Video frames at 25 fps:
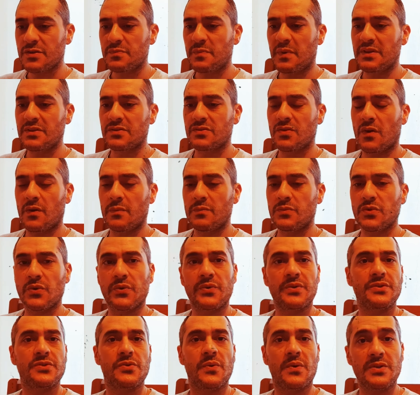spend time
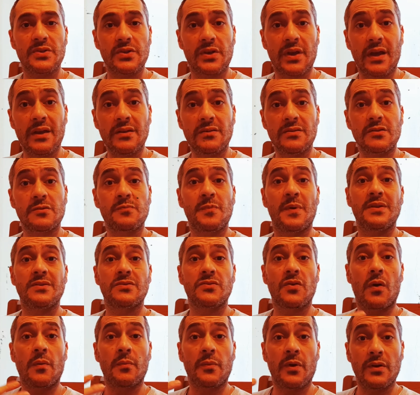talking to educators, spend
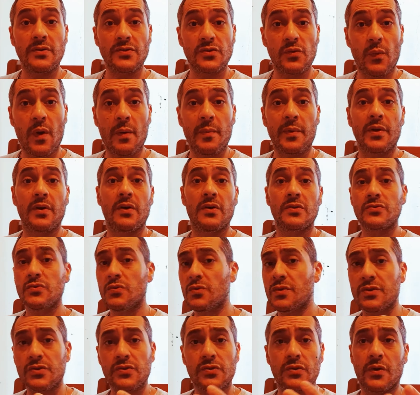time going to webinars, all
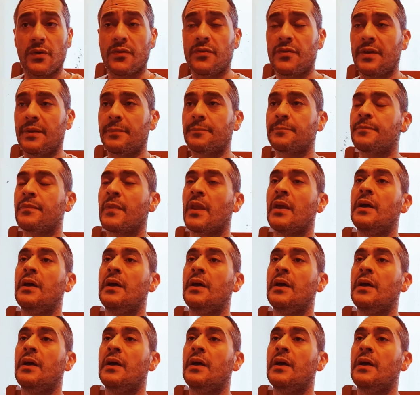this sort of thing.